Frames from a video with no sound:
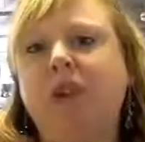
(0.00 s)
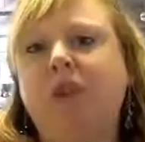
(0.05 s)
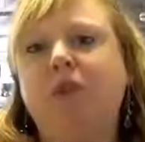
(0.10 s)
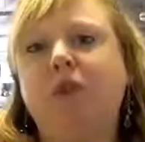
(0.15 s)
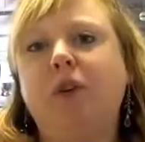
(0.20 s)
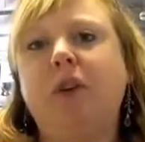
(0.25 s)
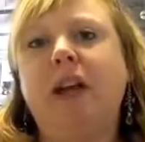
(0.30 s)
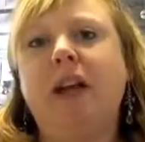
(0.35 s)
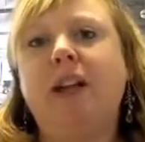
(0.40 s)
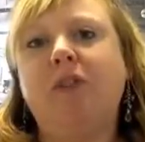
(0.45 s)

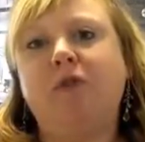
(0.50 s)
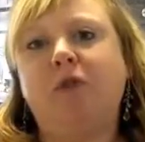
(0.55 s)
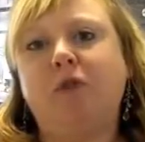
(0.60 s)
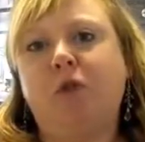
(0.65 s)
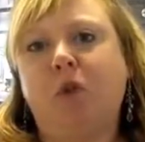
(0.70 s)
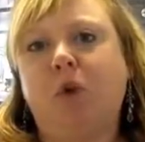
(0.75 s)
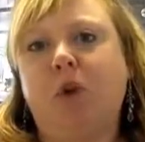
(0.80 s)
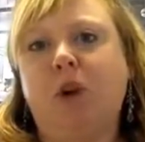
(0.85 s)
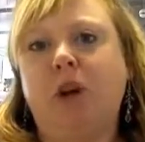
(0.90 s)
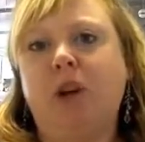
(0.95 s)
If you can
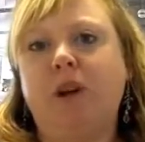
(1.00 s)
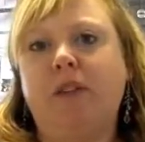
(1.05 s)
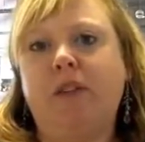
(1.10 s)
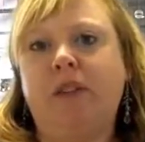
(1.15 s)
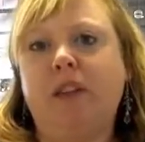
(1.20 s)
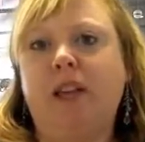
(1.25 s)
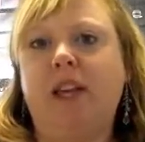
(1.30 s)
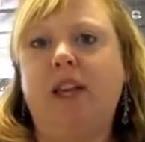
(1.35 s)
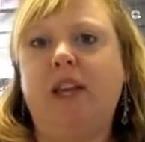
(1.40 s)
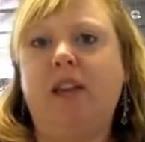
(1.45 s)
afford
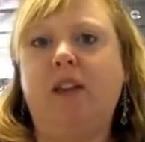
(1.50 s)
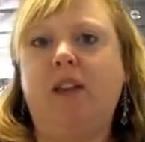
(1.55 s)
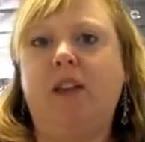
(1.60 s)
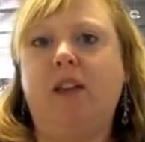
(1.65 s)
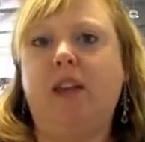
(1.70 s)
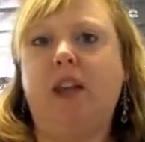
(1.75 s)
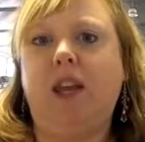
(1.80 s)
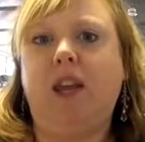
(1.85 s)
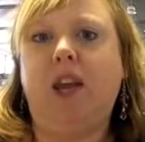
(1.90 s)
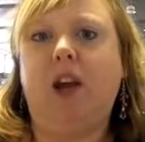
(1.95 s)

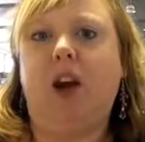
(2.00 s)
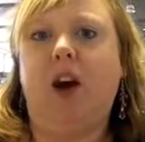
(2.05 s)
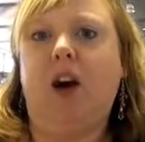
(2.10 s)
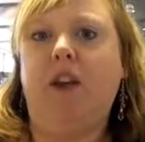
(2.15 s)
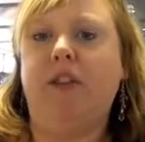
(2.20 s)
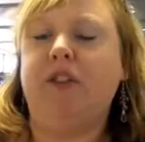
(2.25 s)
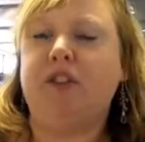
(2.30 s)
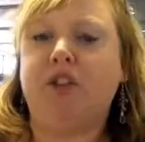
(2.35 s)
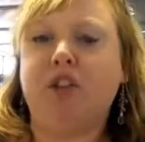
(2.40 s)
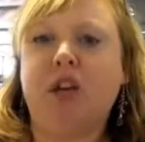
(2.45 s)
the
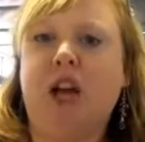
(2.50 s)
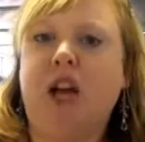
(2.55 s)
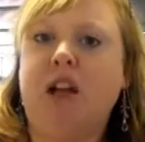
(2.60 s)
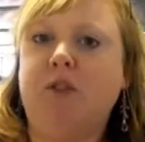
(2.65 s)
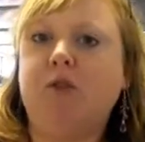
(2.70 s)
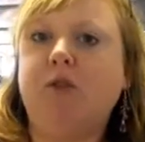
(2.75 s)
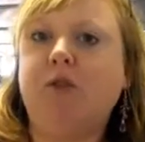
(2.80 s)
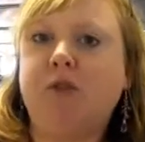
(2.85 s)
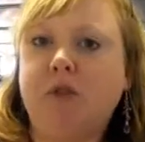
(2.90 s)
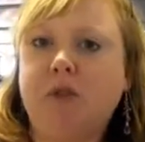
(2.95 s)

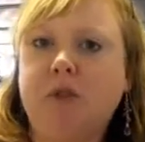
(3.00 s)
on-the-shelf